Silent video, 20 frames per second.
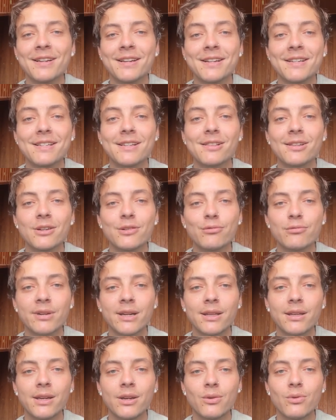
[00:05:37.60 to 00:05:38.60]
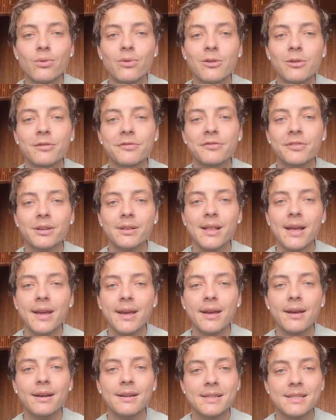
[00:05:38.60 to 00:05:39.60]
it to look really cool for
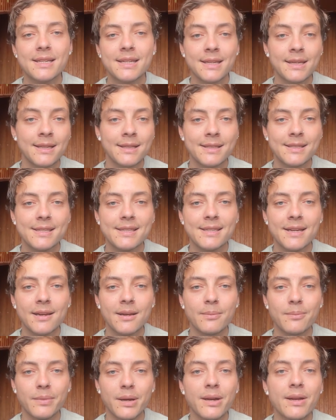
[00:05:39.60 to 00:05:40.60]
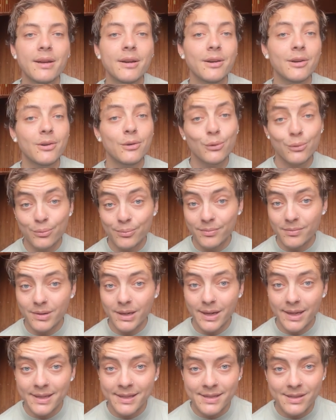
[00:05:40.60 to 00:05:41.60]
like a teen sim who
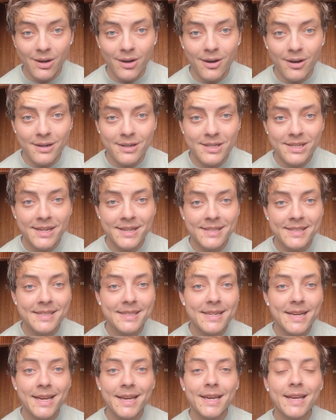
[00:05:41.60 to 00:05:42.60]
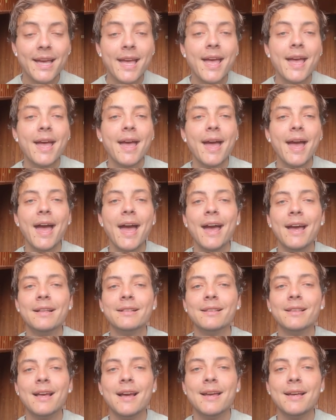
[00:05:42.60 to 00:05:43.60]
is artistic
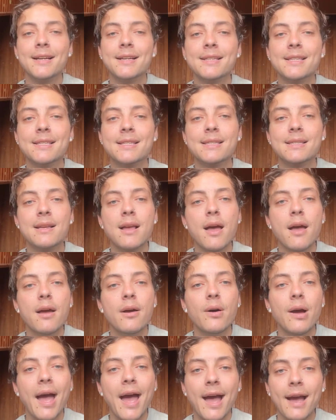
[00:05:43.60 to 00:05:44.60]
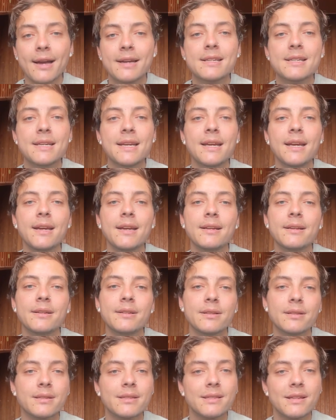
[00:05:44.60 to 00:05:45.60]
and likes
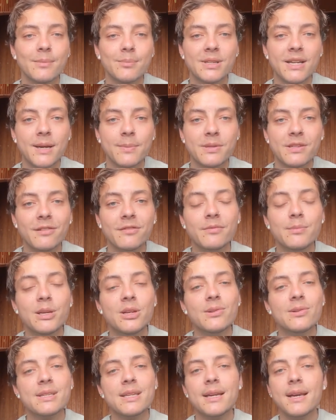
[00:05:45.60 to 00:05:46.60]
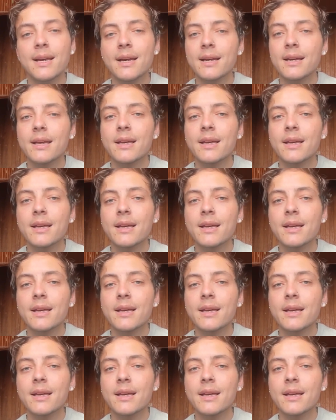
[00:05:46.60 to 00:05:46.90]
acting, some types of music.